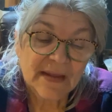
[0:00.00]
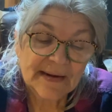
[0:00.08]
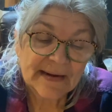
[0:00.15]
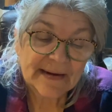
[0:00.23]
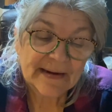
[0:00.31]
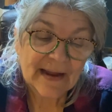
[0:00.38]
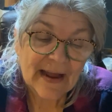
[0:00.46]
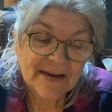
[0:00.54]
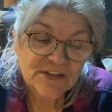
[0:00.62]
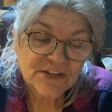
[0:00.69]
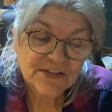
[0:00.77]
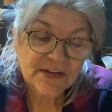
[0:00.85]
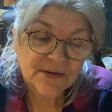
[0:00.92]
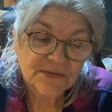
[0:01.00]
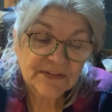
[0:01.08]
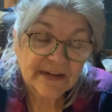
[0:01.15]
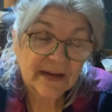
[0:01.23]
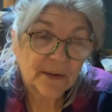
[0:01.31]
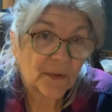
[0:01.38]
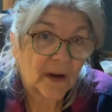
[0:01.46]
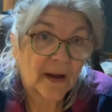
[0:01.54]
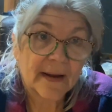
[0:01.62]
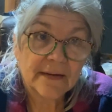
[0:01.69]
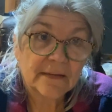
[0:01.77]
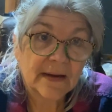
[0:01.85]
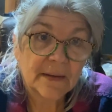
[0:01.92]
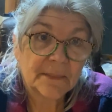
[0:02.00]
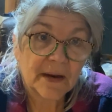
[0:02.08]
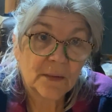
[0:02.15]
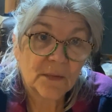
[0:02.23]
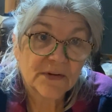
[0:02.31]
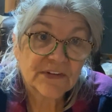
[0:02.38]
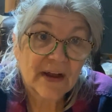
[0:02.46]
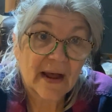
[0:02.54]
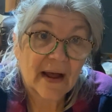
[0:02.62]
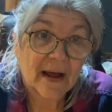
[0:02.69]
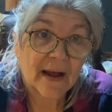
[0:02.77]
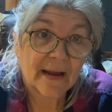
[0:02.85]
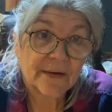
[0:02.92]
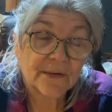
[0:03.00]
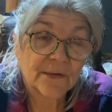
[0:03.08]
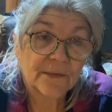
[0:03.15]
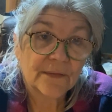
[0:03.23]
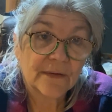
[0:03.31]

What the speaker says: I just don't see why anybody wants to hide or,